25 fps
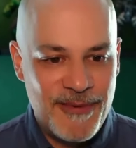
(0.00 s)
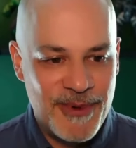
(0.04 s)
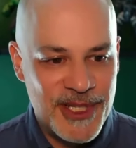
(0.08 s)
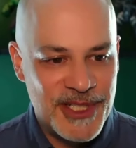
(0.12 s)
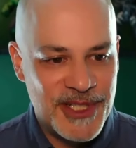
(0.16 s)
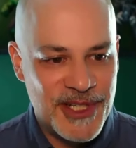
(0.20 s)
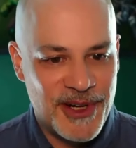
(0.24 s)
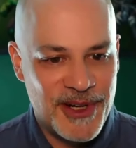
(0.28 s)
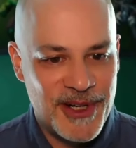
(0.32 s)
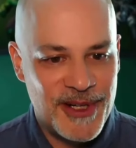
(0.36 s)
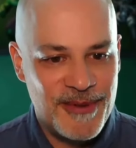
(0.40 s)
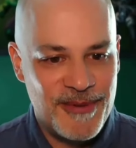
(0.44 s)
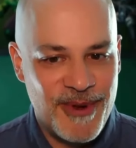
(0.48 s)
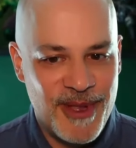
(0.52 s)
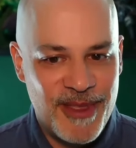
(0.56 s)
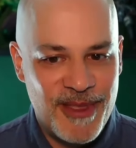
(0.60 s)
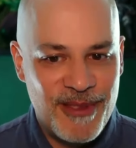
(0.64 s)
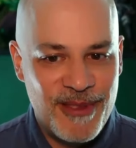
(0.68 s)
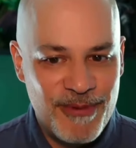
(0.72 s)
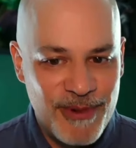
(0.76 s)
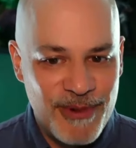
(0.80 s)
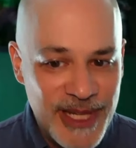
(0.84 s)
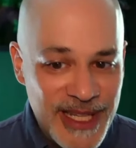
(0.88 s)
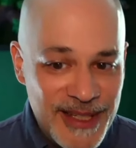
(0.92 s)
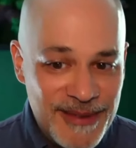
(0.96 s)
We started with
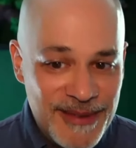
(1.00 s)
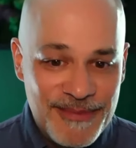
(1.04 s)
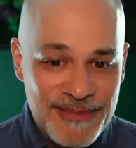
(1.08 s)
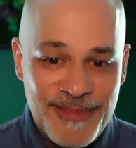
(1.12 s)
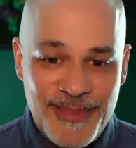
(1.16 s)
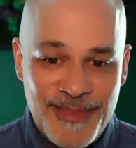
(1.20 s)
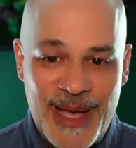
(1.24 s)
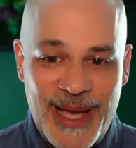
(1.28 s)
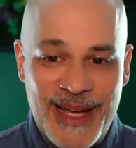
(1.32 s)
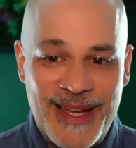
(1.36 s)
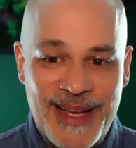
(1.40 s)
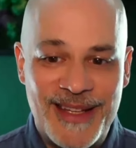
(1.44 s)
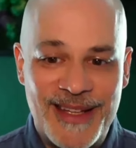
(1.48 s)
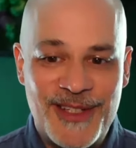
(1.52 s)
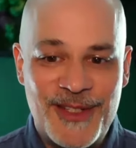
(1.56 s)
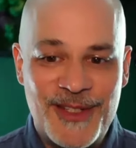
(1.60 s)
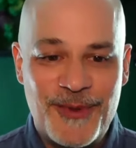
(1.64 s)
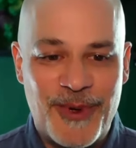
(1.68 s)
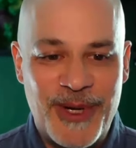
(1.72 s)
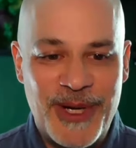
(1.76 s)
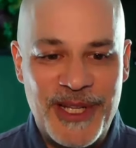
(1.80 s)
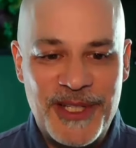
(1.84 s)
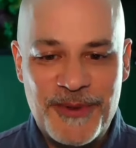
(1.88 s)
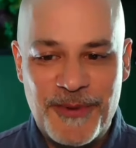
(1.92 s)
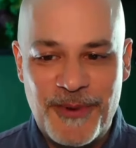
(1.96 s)
3 back in
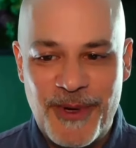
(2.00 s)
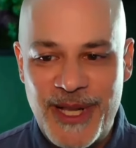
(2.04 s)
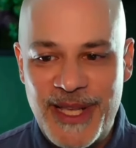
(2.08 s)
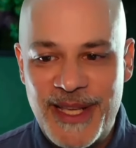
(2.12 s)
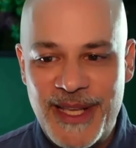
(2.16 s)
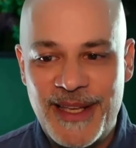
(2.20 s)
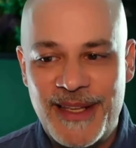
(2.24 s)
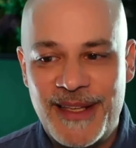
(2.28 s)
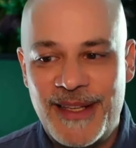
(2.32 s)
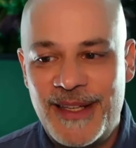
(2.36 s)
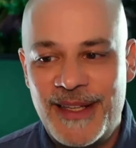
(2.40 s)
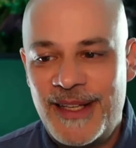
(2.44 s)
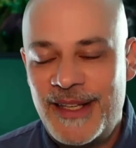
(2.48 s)
2020.